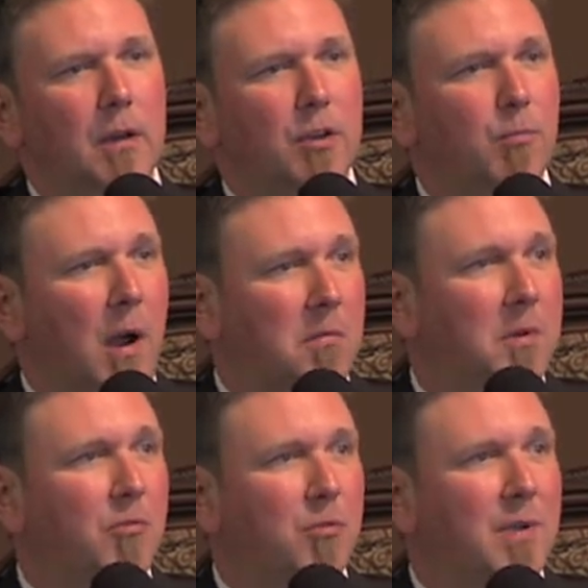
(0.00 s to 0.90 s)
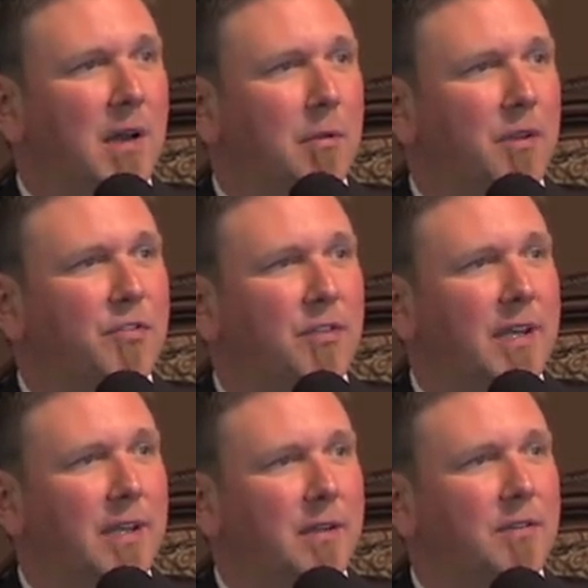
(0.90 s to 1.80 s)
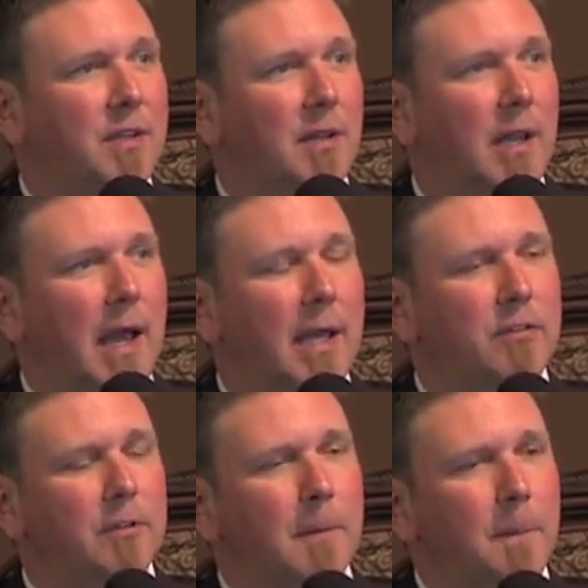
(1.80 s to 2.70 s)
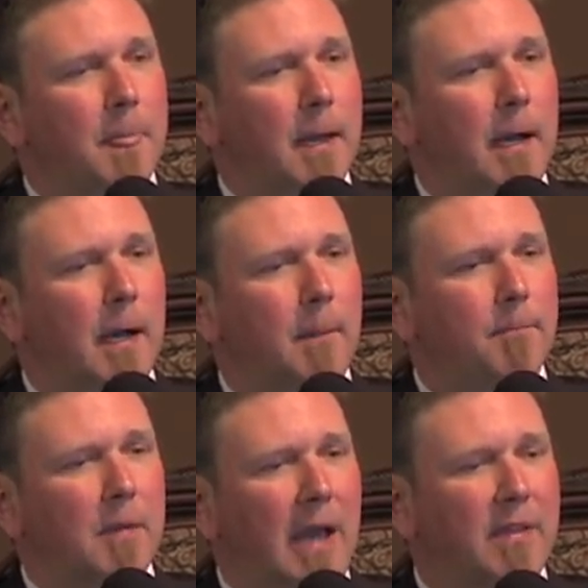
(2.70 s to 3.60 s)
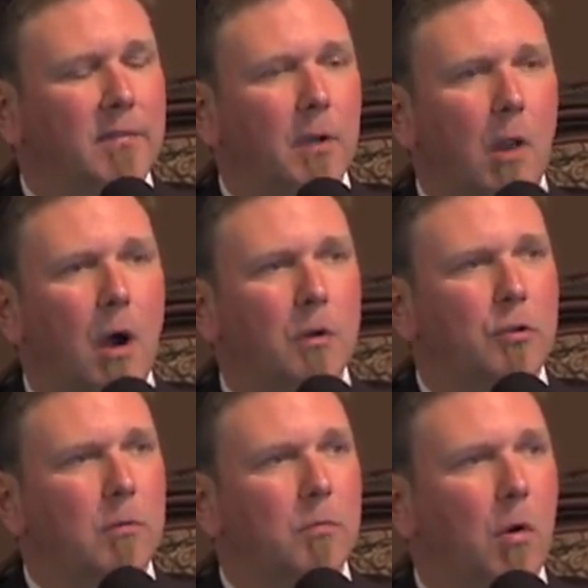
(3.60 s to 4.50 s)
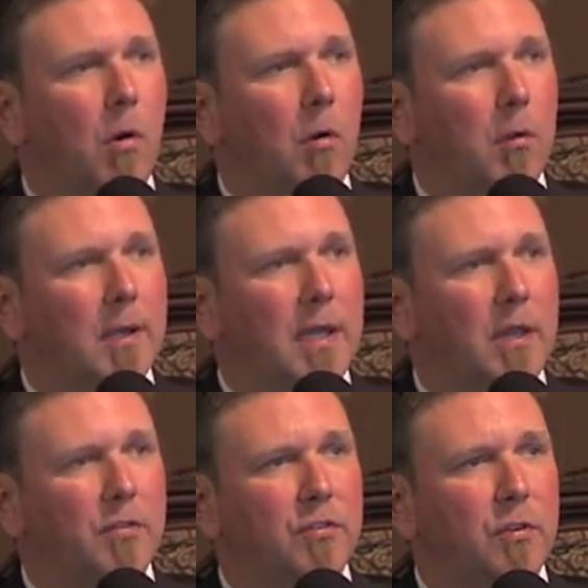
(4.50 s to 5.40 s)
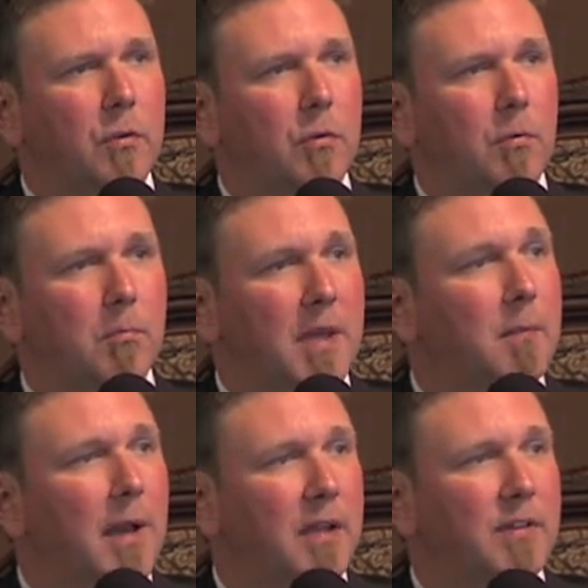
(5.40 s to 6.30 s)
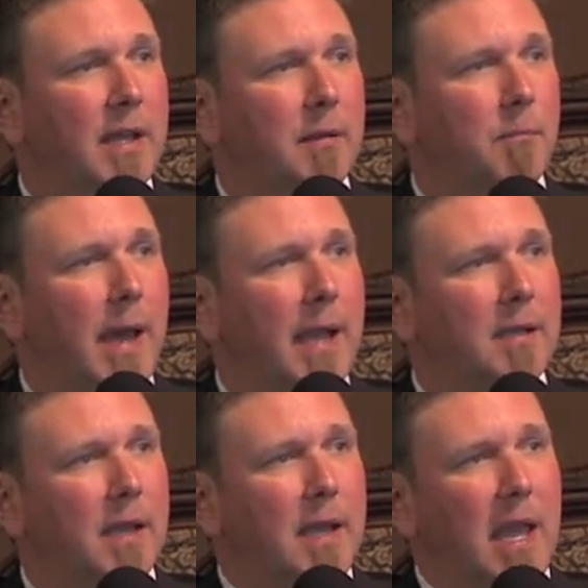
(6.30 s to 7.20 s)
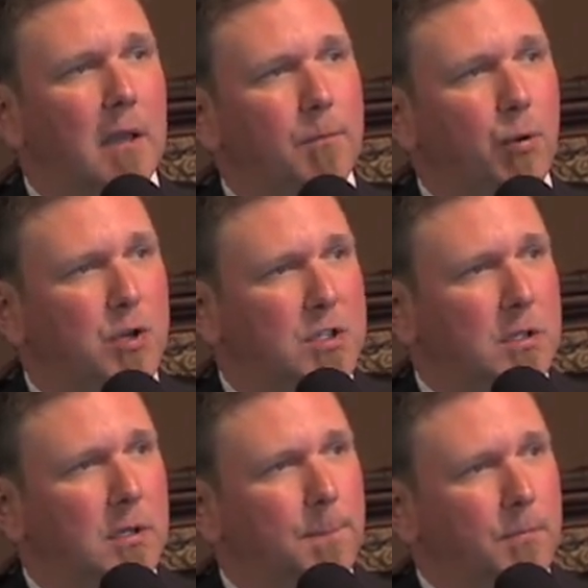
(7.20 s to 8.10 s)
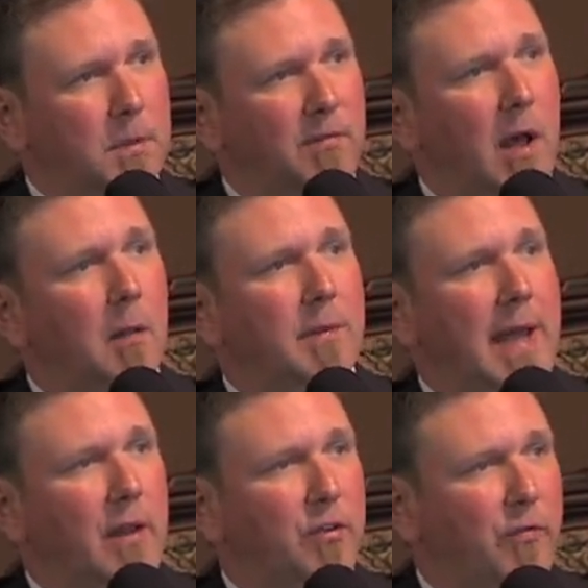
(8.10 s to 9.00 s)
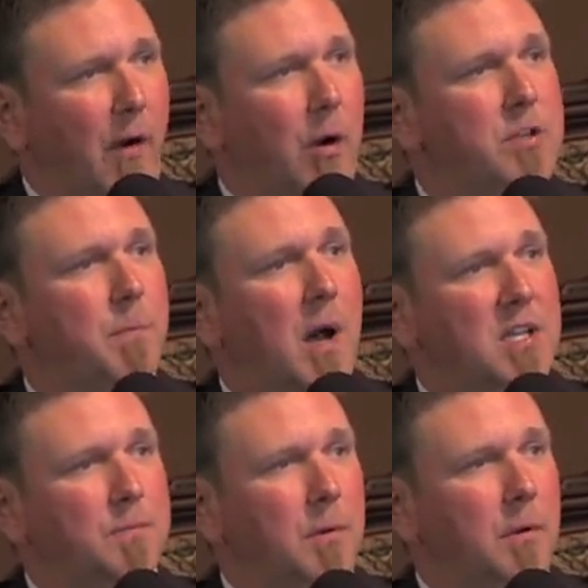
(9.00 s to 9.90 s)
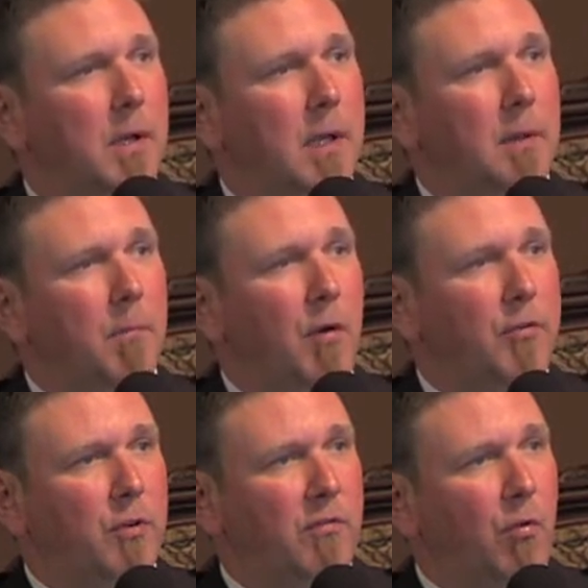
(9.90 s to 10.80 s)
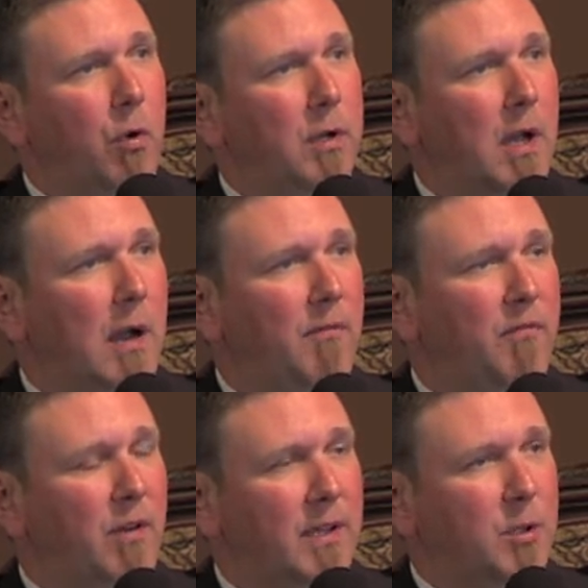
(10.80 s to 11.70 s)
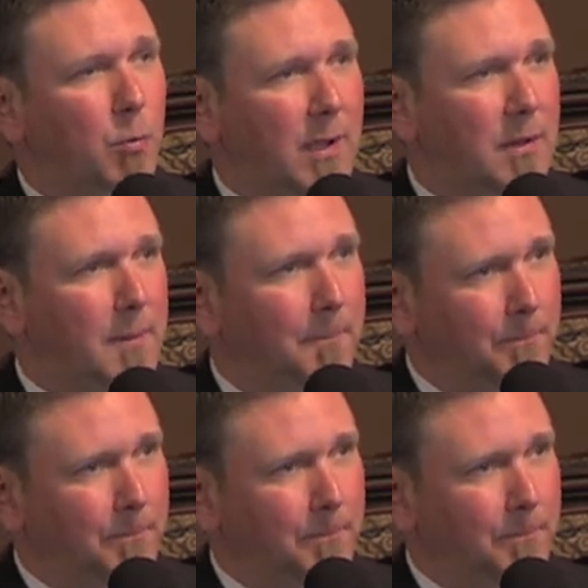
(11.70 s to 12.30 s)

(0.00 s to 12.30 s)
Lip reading: you probably would be able to see the lights. I think the long-term goal is to minimize that impact and to push development out as far as possible, both to avoid conflict with